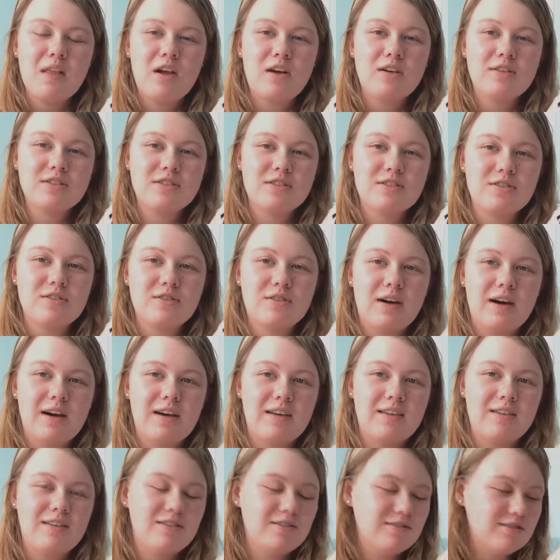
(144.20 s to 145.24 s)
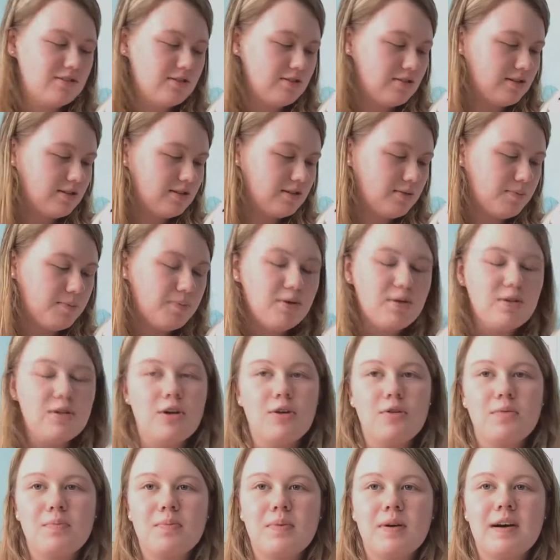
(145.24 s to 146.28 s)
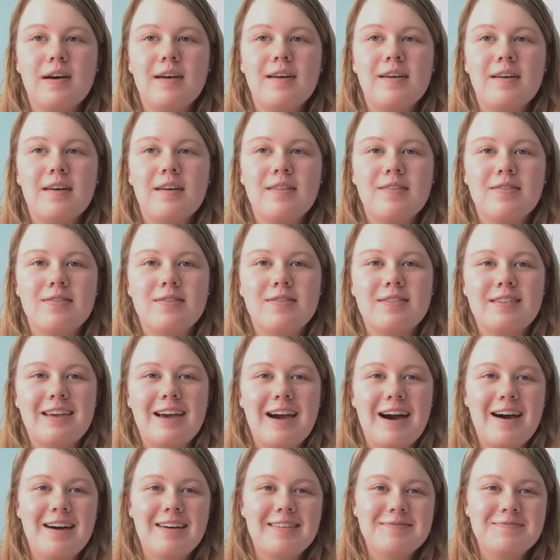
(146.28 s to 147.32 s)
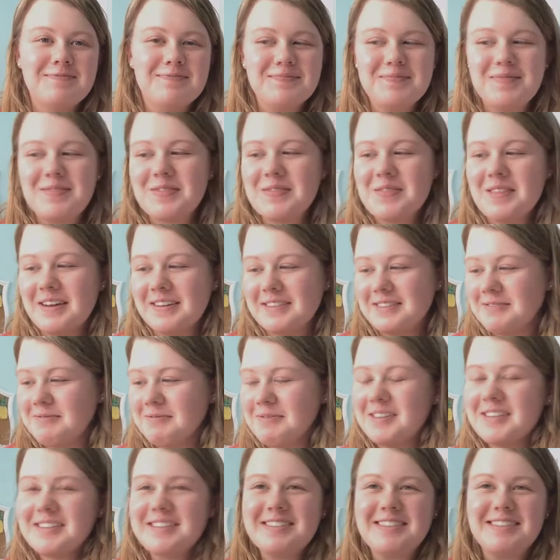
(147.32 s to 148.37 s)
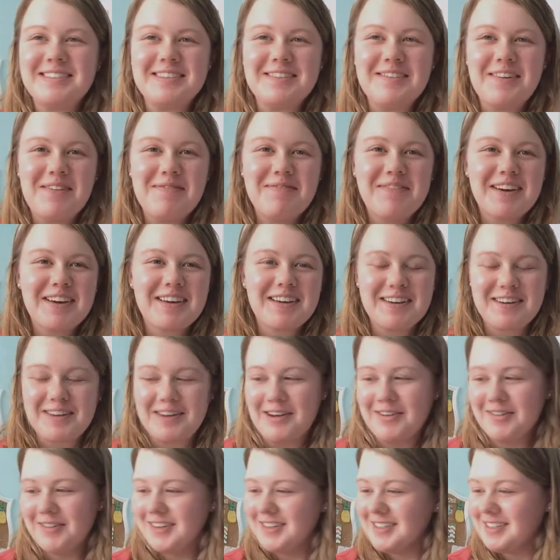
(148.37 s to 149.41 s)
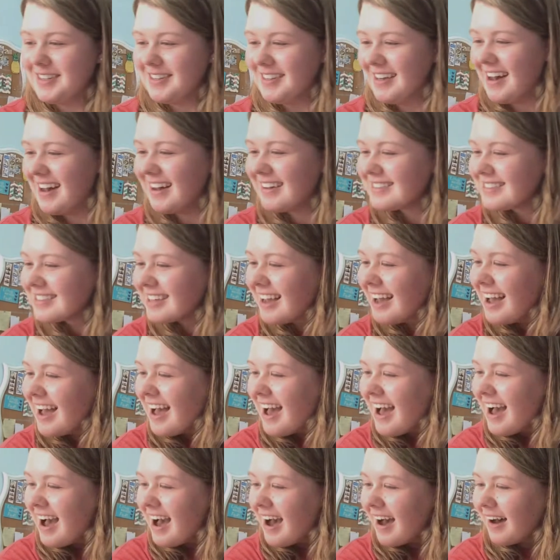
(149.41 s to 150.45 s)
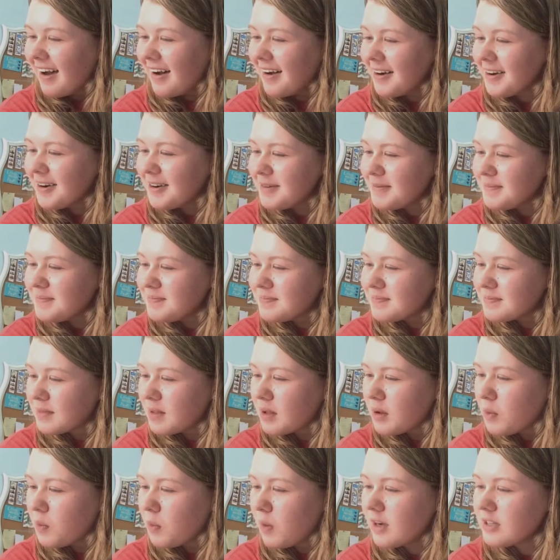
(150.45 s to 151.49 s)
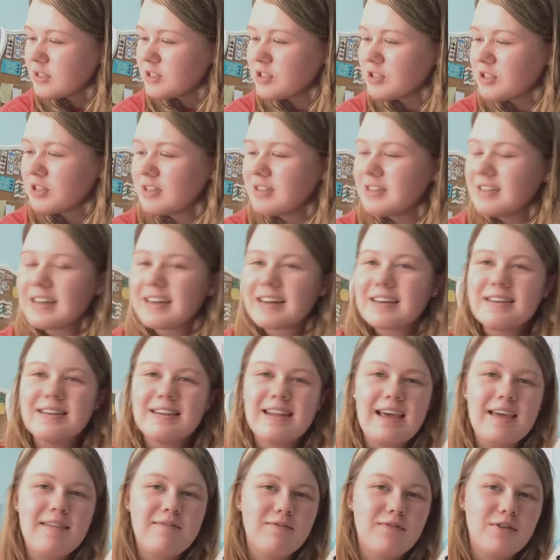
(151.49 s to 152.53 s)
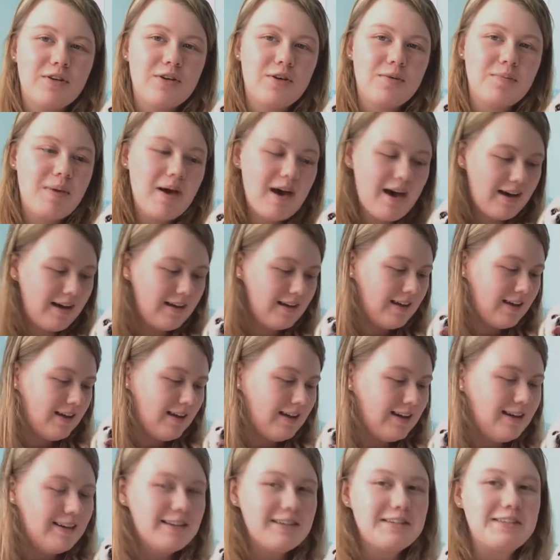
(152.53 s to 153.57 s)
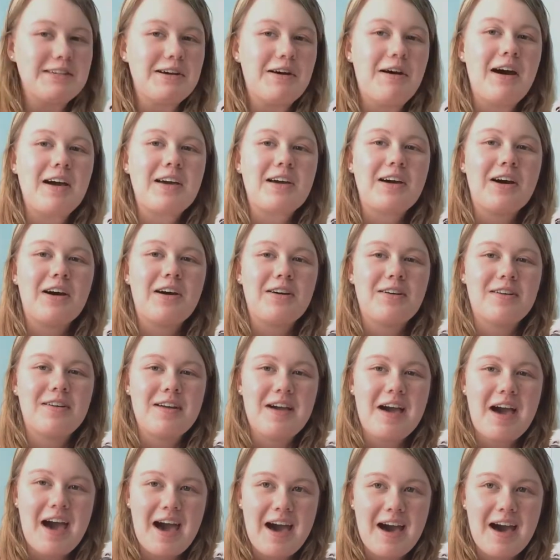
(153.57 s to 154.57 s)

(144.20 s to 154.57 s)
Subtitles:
Also, I use her as a pillow, but yeah, that's weird, so I'm not going to go into that. What's your nickname for your pet? So I call her